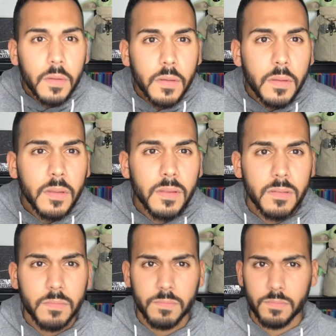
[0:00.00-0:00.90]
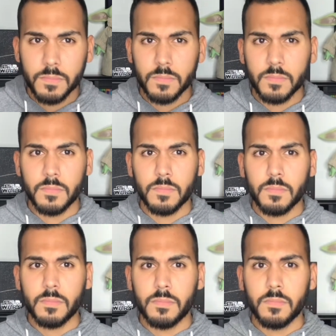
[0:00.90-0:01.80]

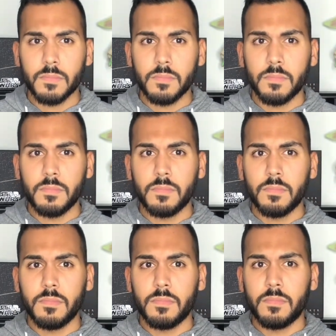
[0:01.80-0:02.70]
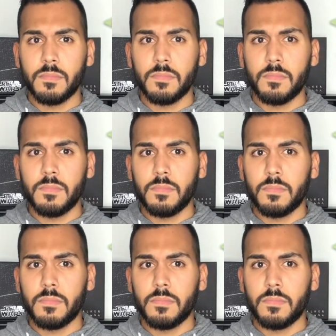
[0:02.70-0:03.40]
(silence)